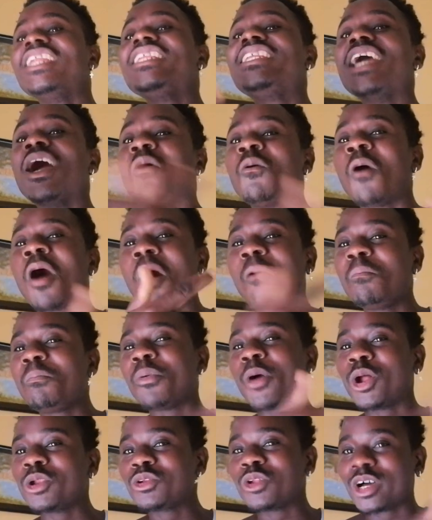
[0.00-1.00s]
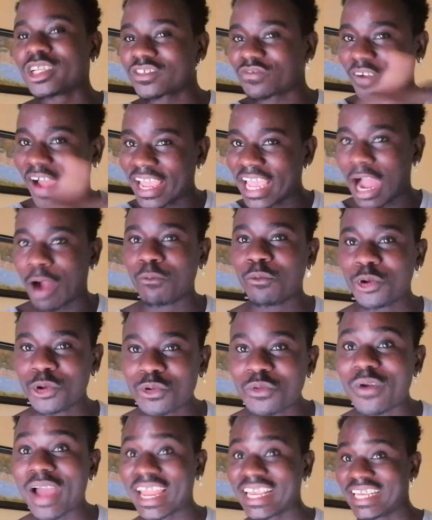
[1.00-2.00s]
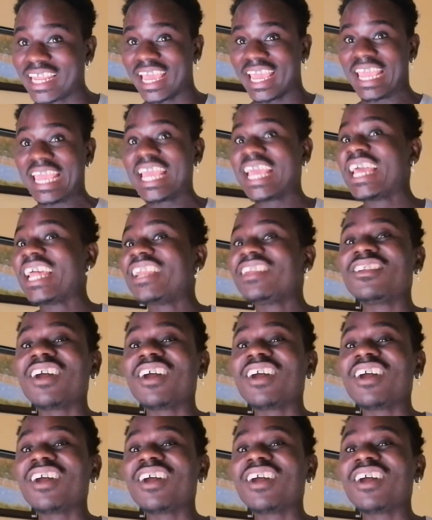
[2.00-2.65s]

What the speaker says: They won't burn those firewood where they,